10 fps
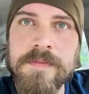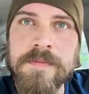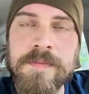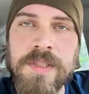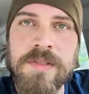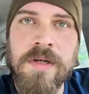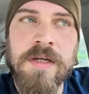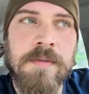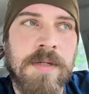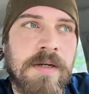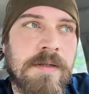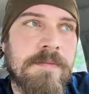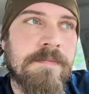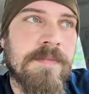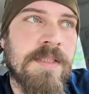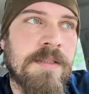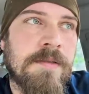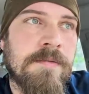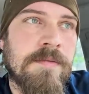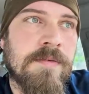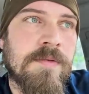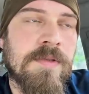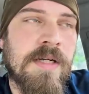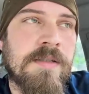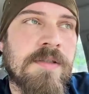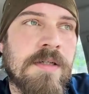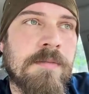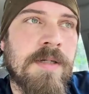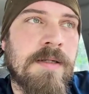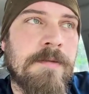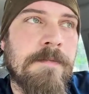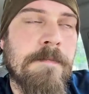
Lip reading: But talk about it, try to talk about it.